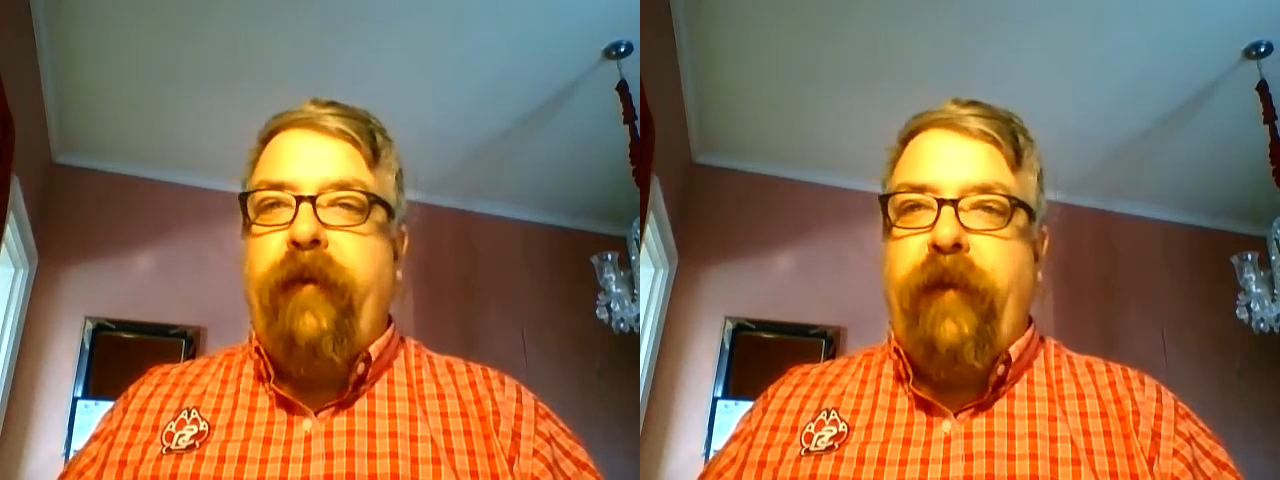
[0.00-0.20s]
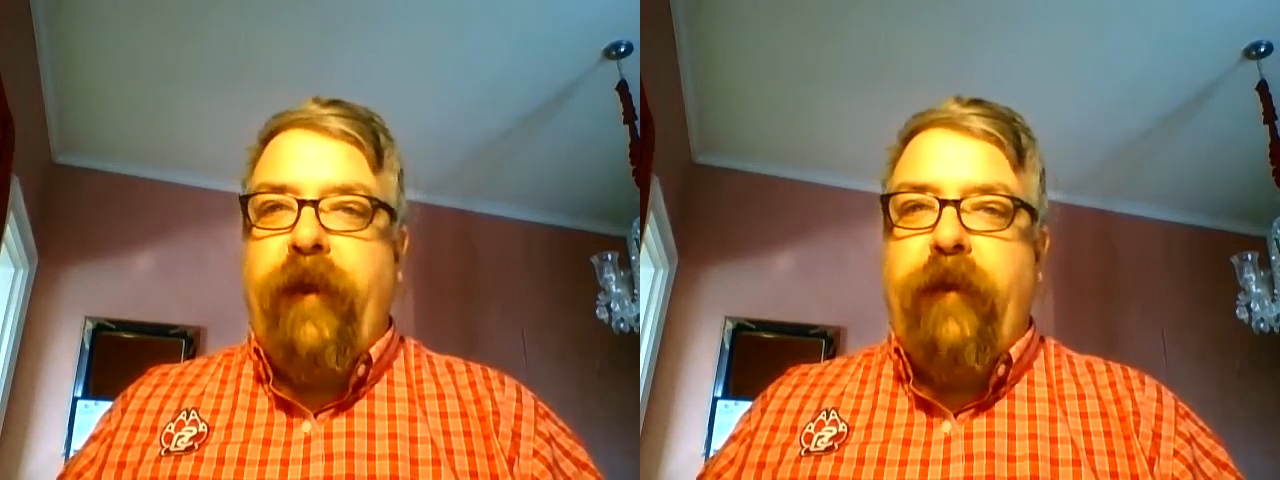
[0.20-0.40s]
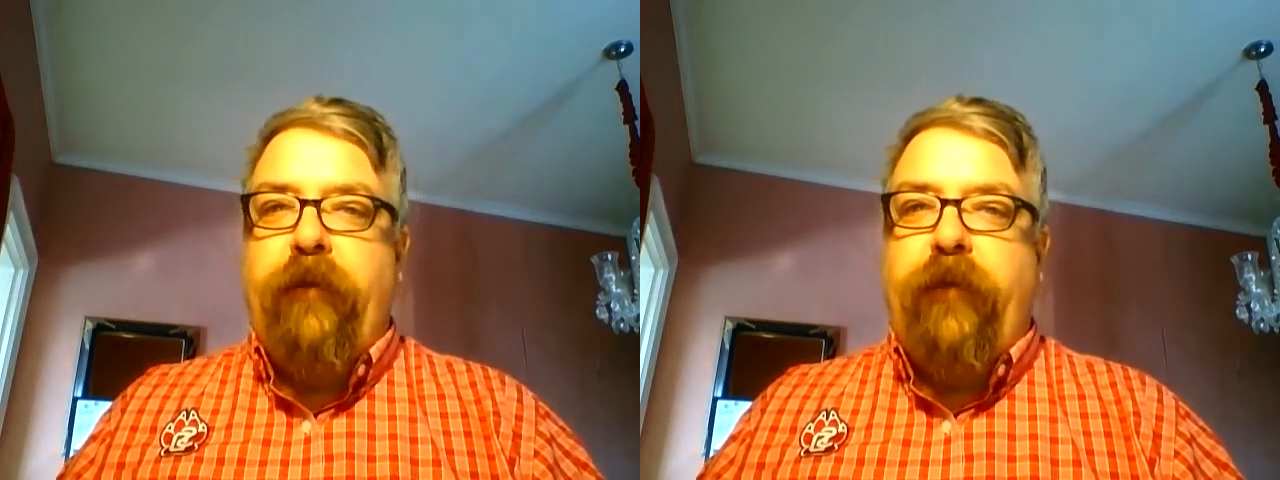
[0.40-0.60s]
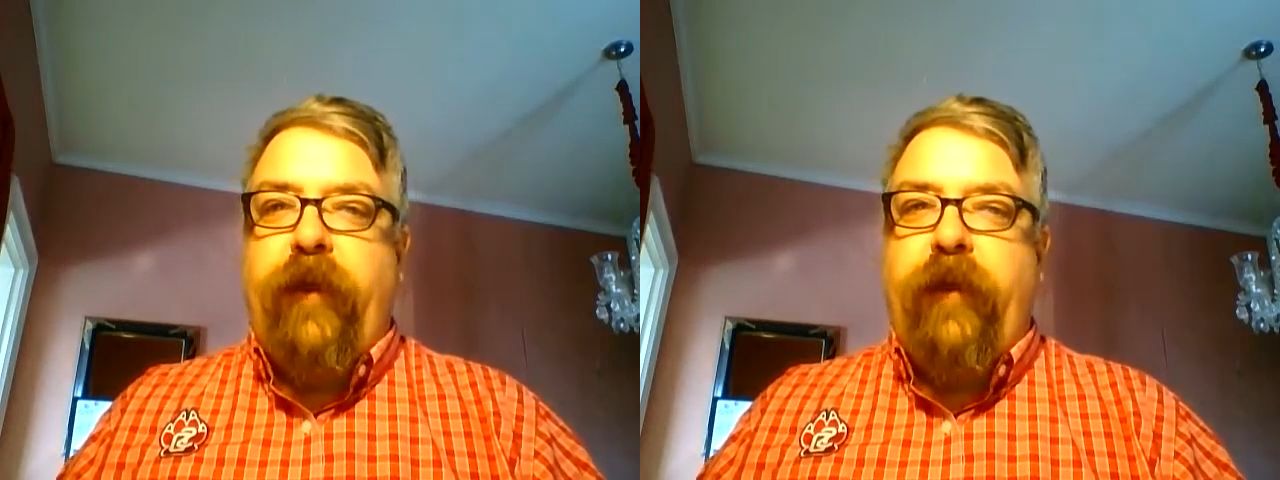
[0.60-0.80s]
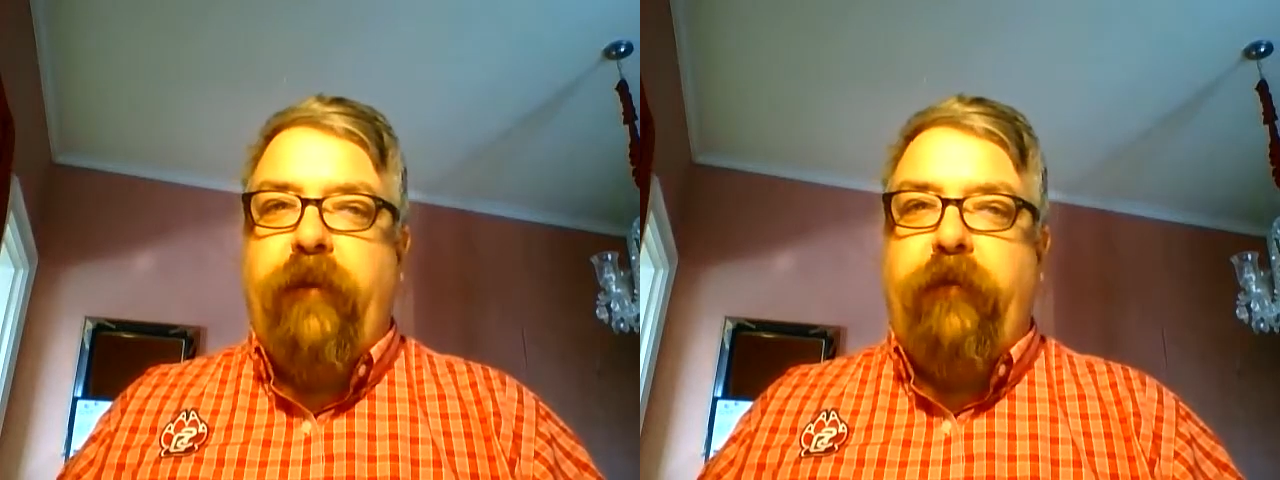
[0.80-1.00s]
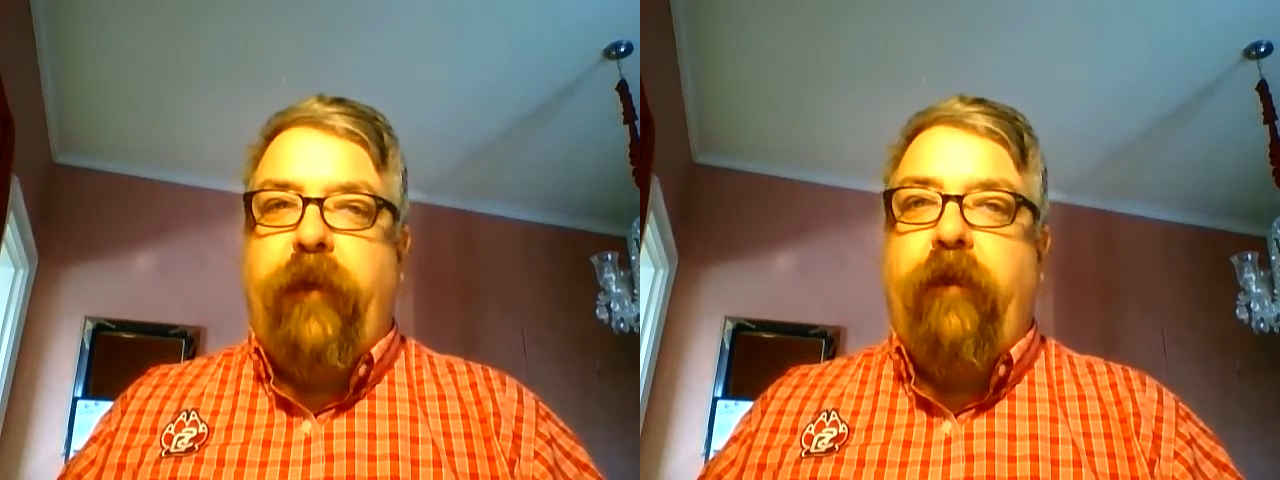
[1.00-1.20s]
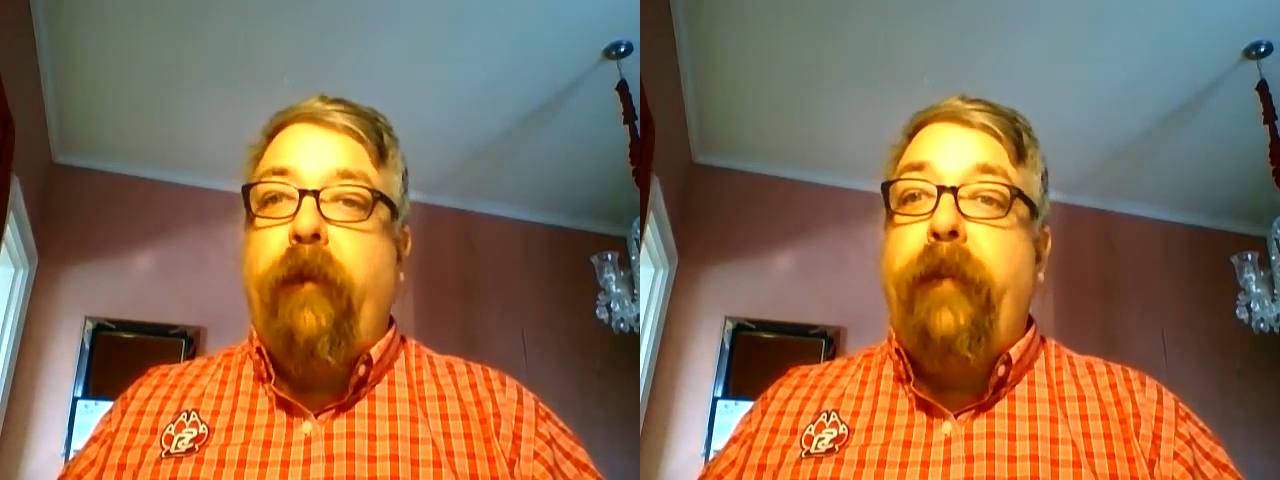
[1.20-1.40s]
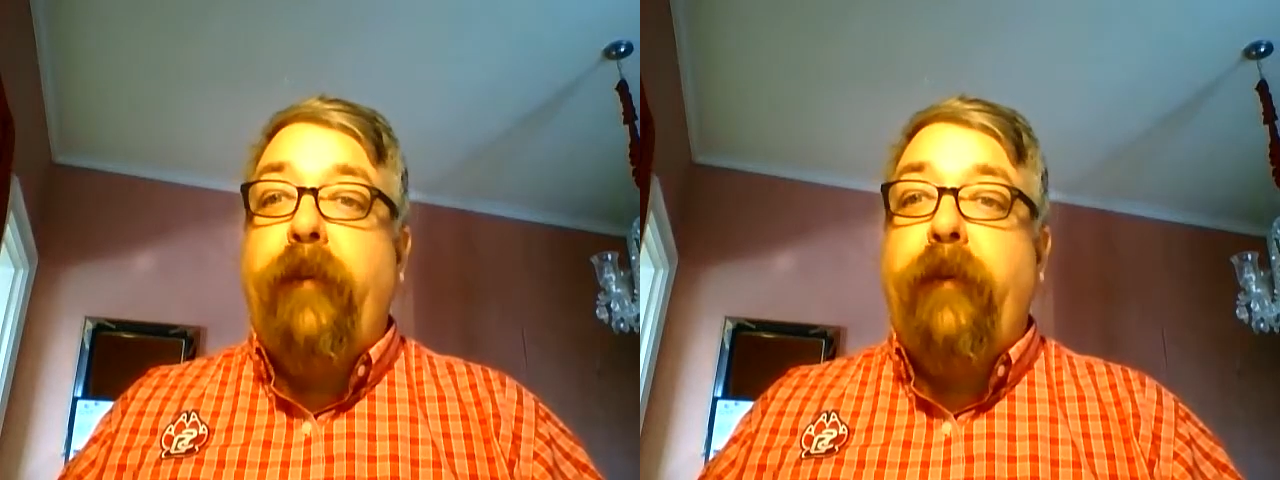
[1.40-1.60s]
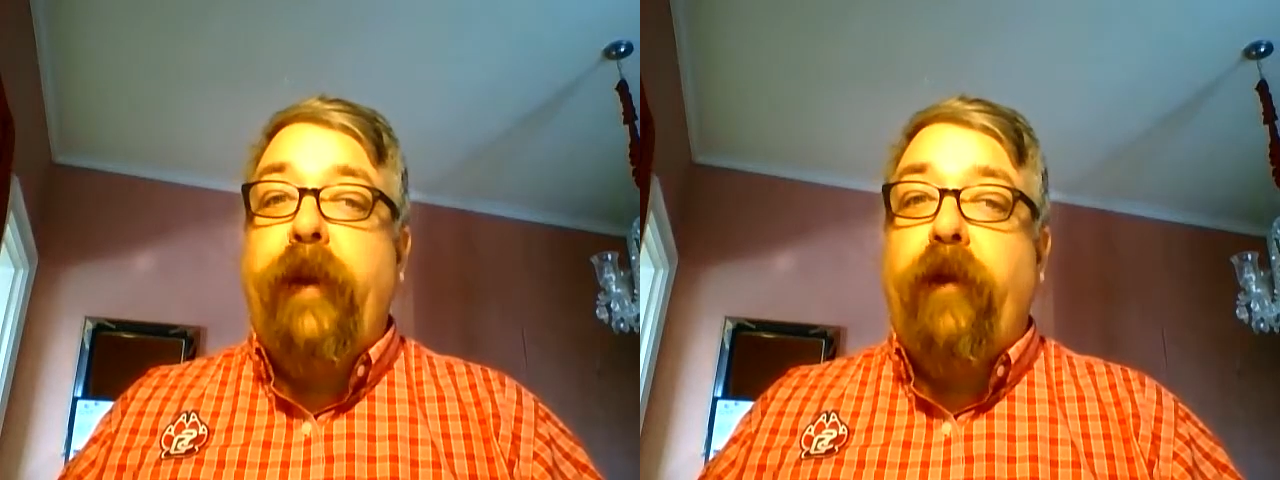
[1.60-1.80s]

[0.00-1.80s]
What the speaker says: these is their ability